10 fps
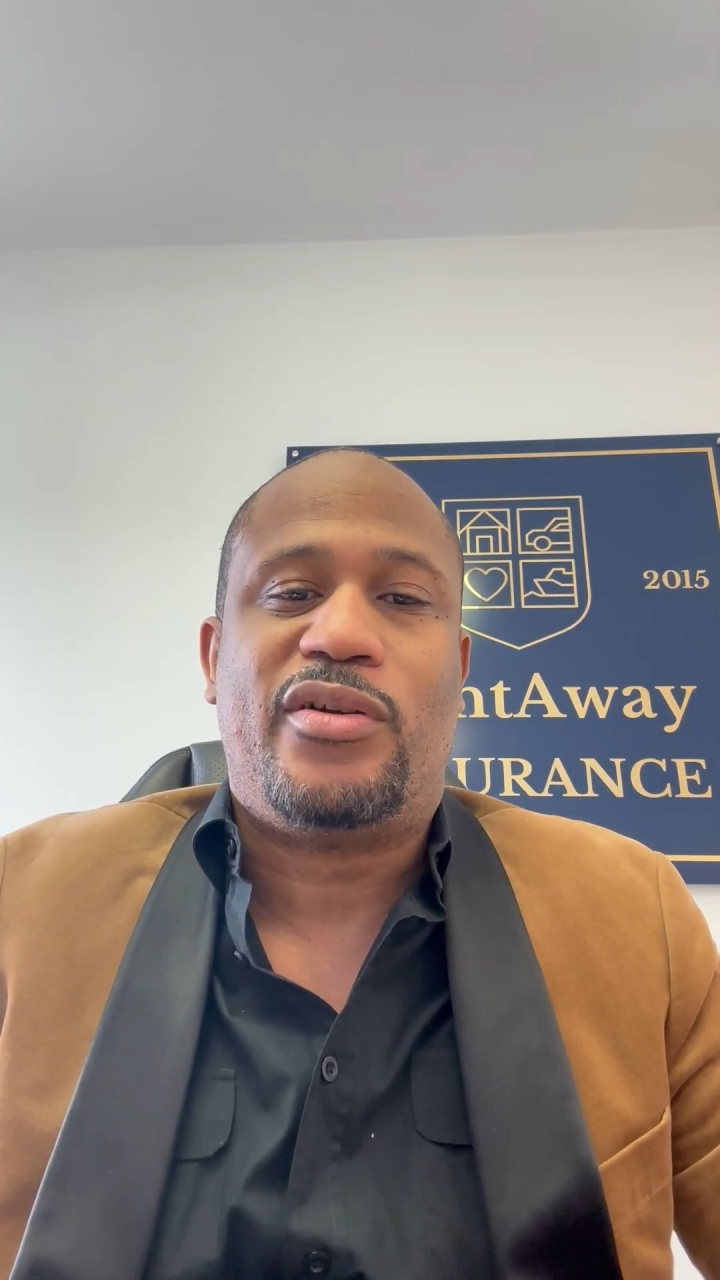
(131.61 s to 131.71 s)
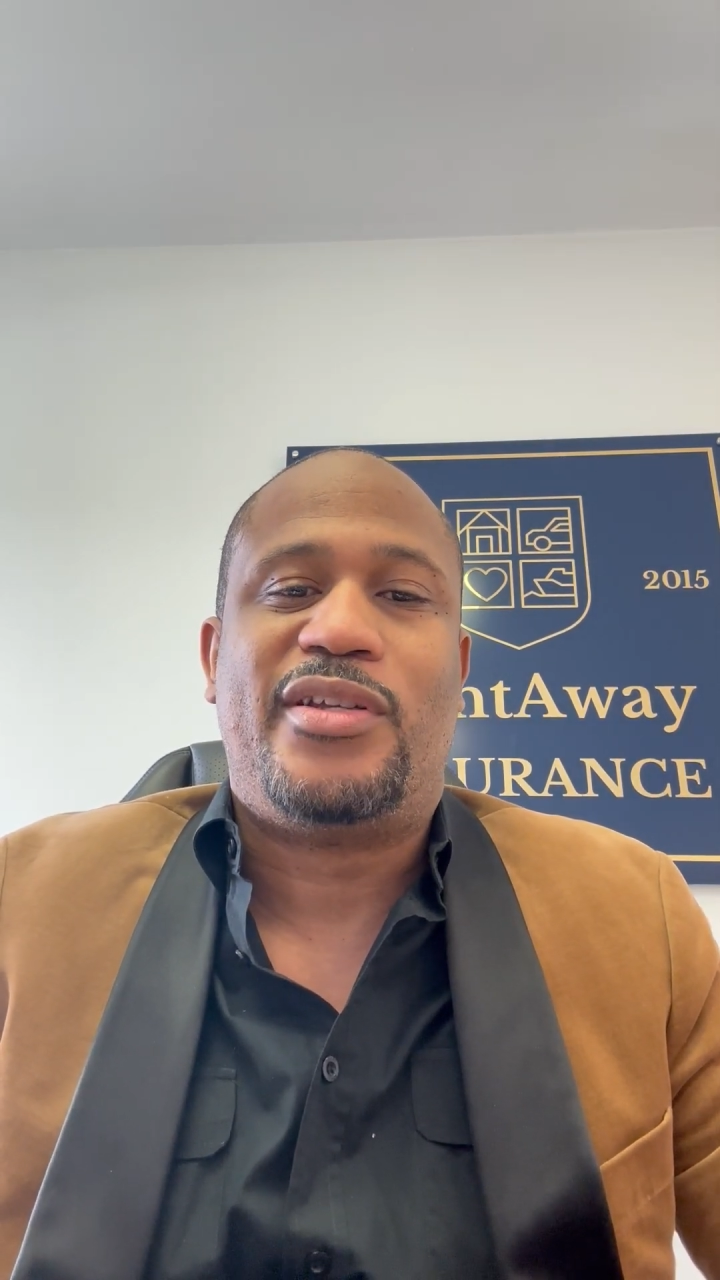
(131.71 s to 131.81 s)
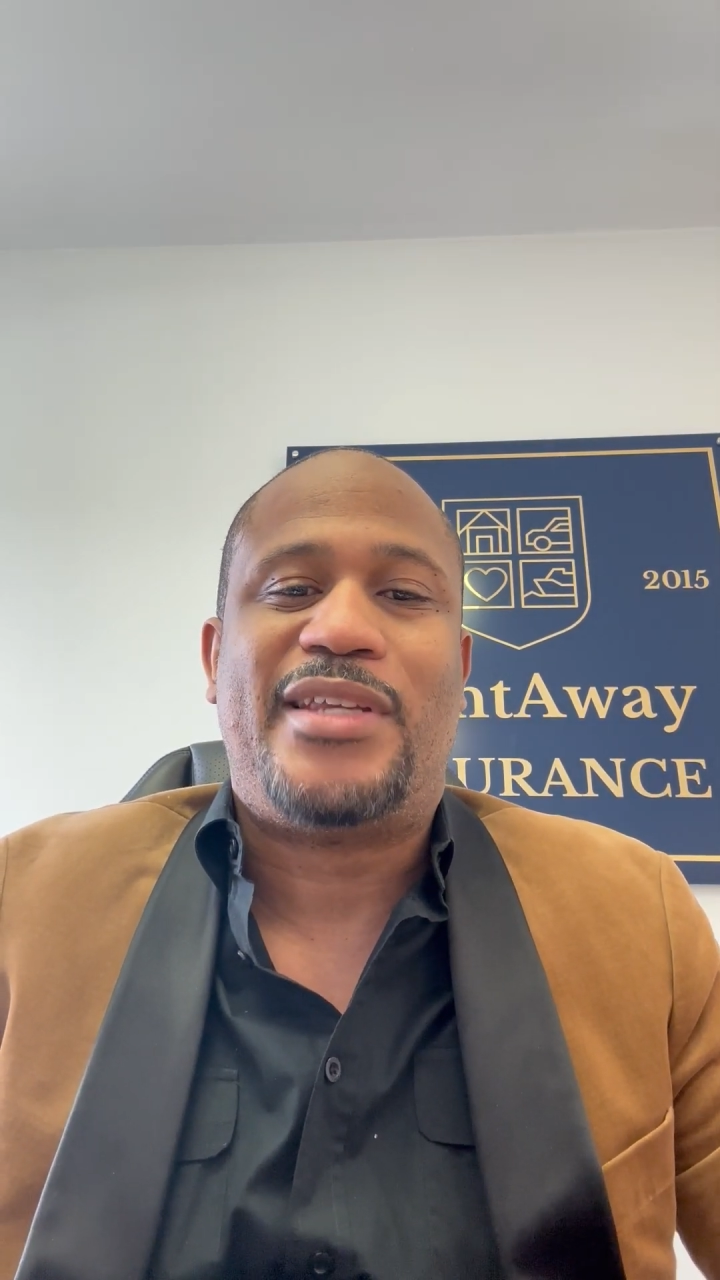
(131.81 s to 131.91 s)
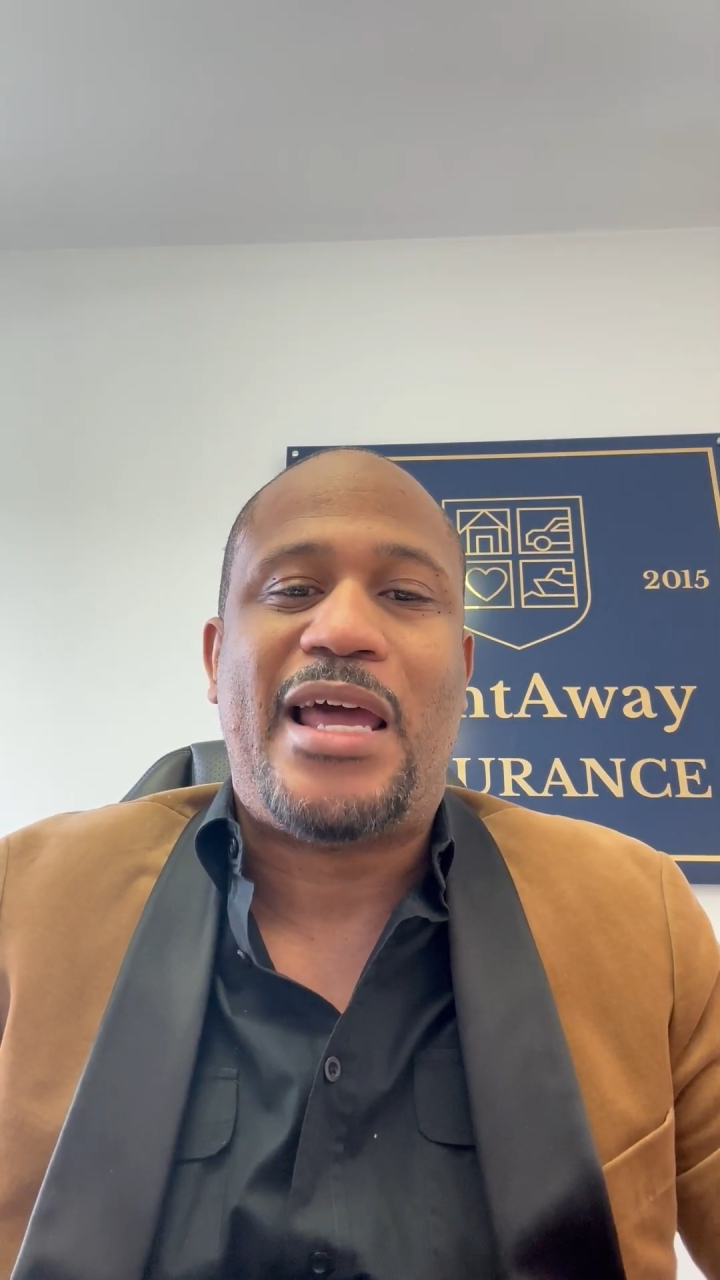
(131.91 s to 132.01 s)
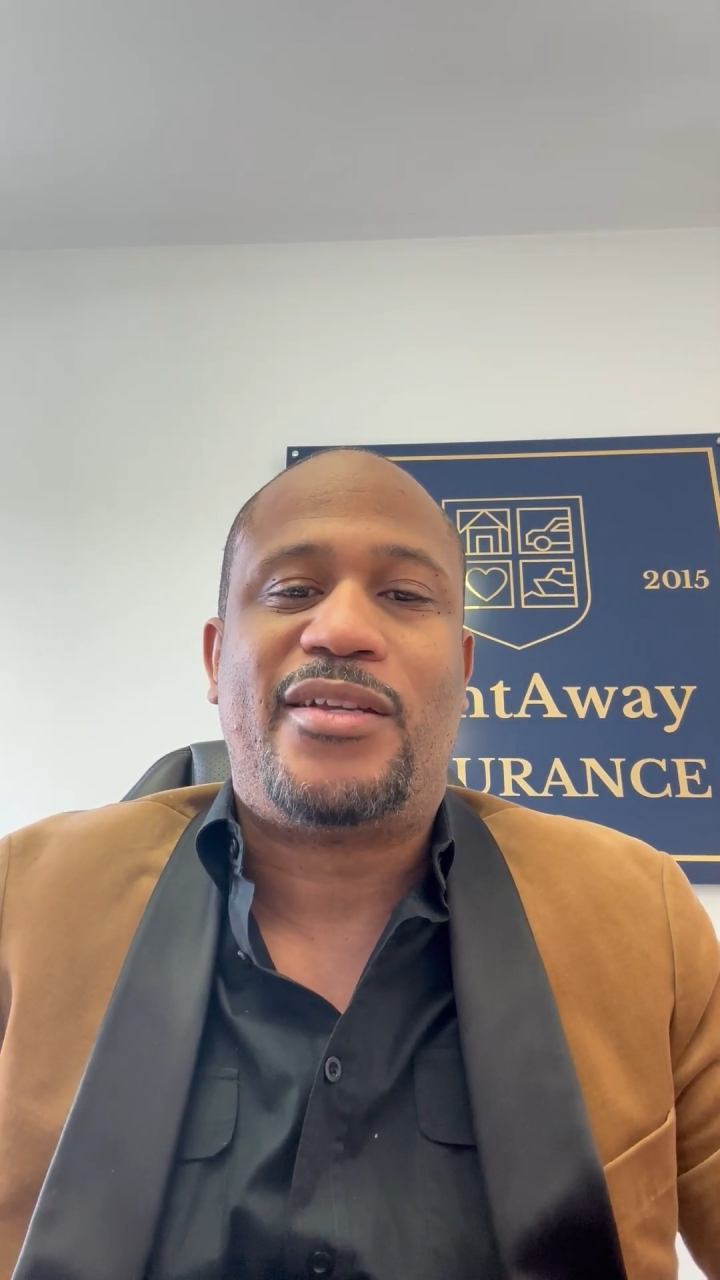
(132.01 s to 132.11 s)

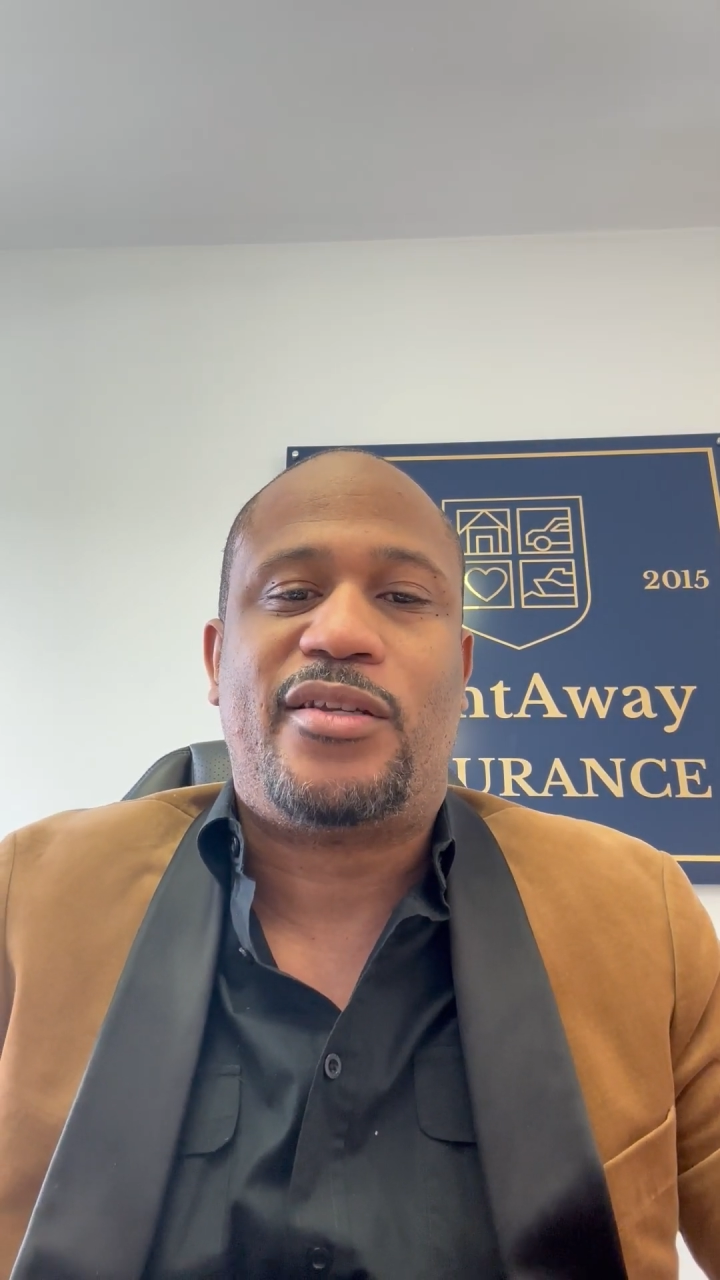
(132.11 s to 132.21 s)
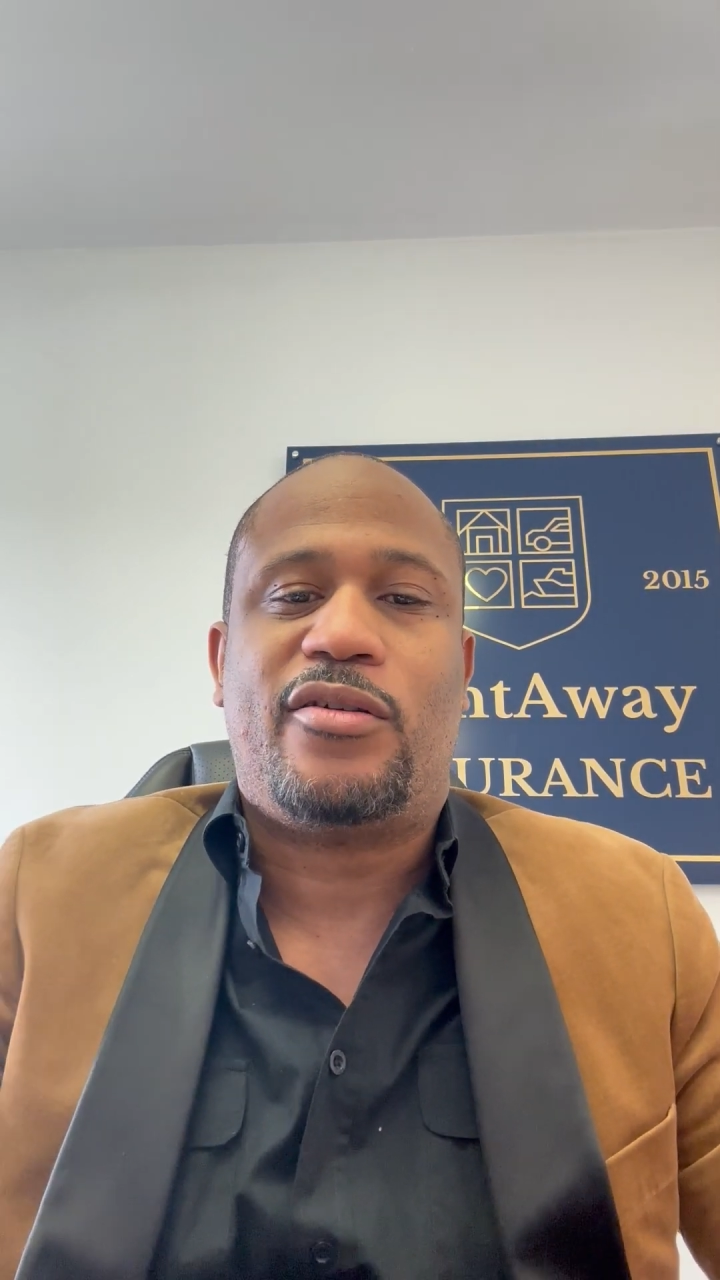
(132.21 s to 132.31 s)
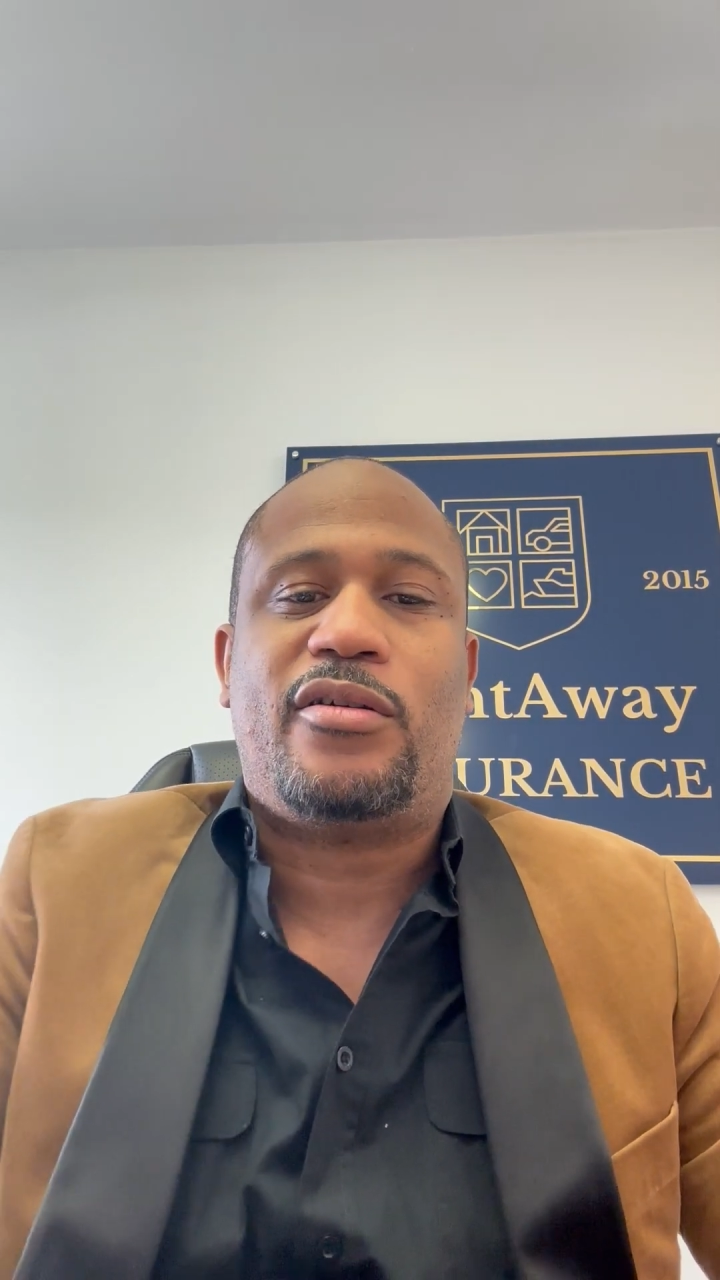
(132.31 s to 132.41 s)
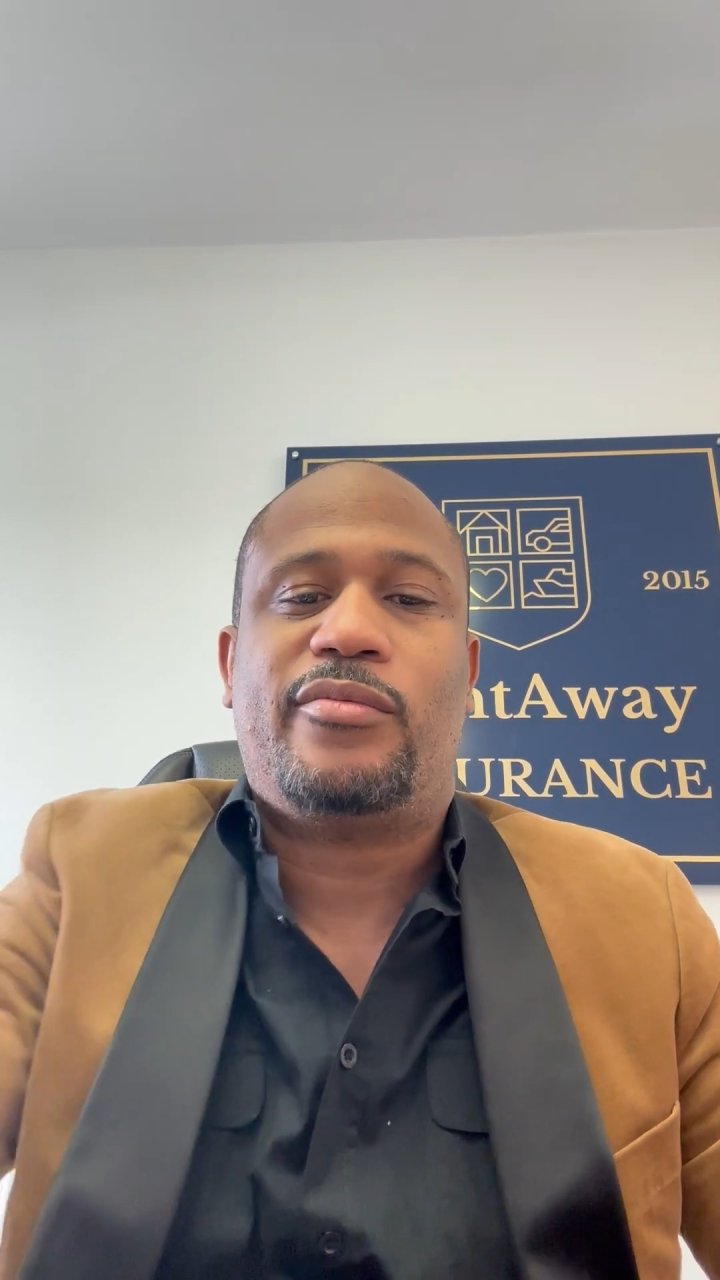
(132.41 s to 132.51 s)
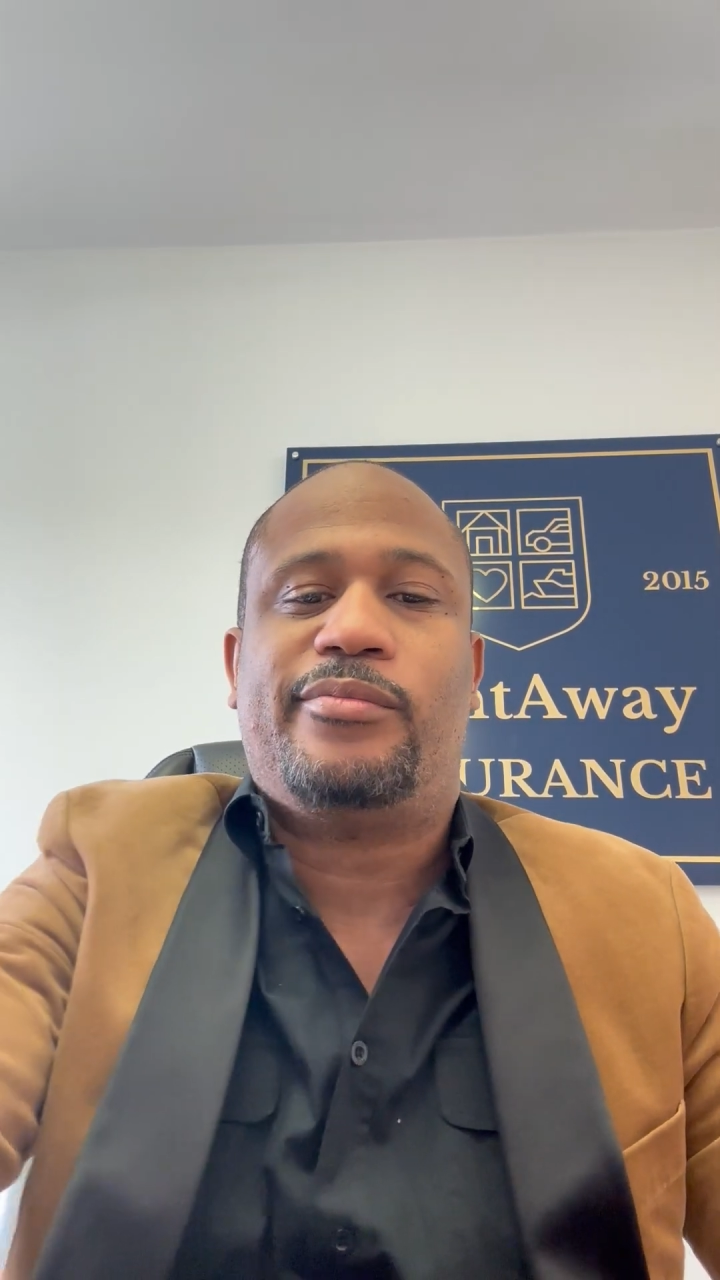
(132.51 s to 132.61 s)
disaster.